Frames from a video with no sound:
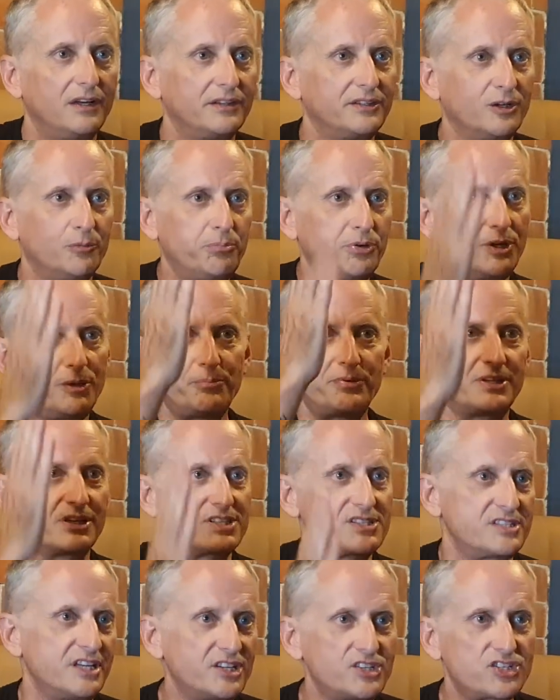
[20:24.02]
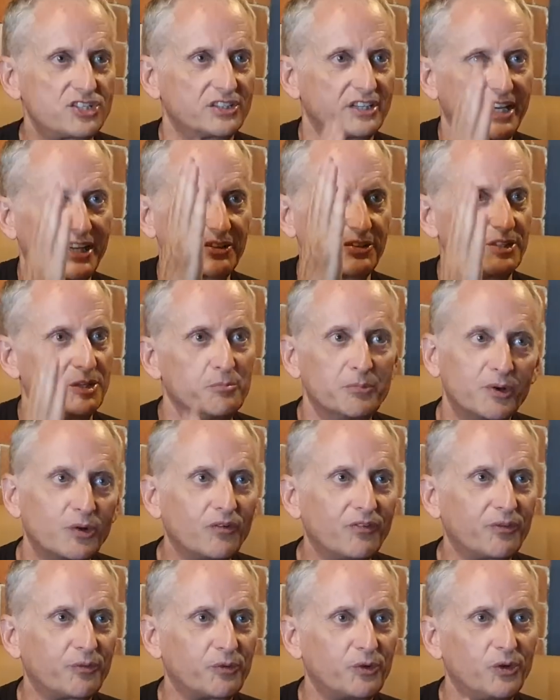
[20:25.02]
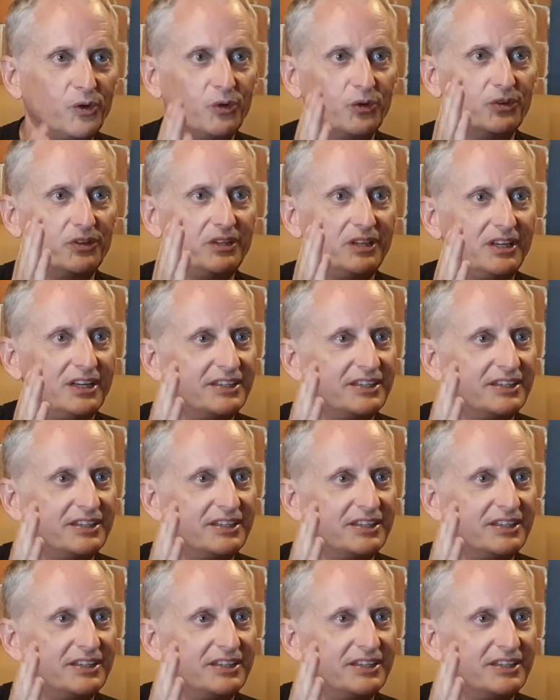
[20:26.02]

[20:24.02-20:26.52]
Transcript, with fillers: they'll put up an extension ladder in the middle of the road,